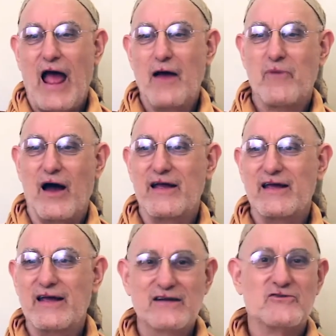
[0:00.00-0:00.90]
by
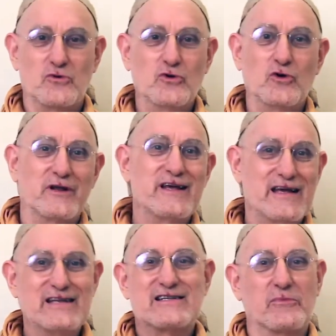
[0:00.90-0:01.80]
his rule, he
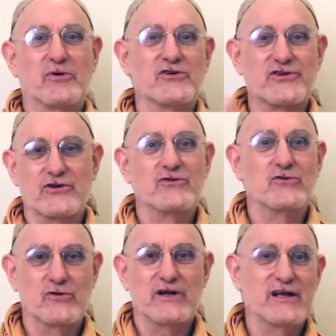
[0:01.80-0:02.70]
eats the person
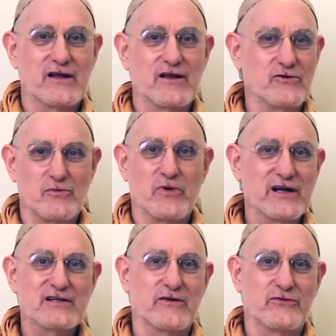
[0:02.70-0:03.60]
who
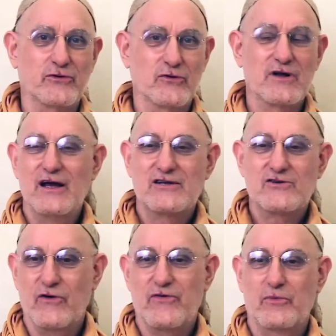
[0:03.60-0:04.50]
brings the food.
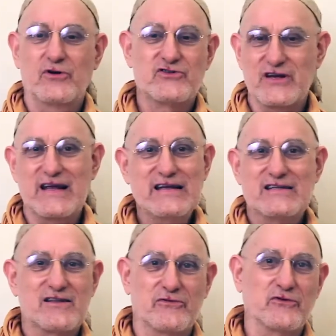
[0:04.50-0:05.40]
So if the person eats
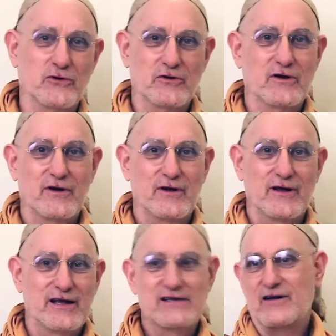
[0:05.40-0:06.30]
the food,
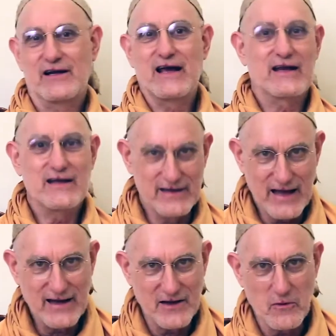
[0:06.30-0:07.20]
he's going to get eaten
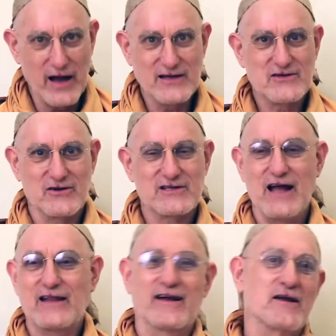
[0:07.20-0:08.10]
anyway. So it's
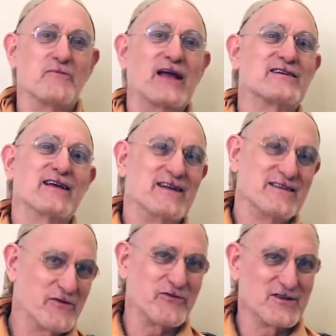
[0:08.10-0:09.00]
not that it makes any
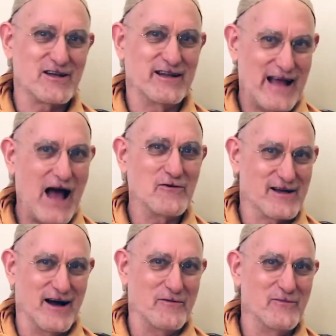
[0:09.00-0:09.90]
difference on the
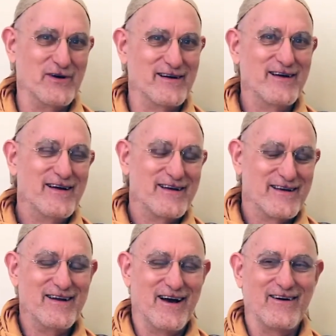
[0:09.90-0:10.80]
outcome.
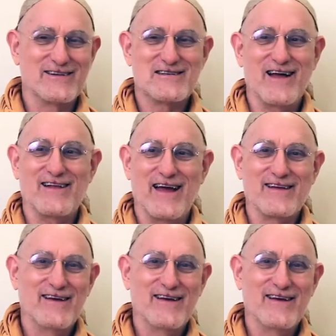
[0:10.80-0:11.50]
It's not like,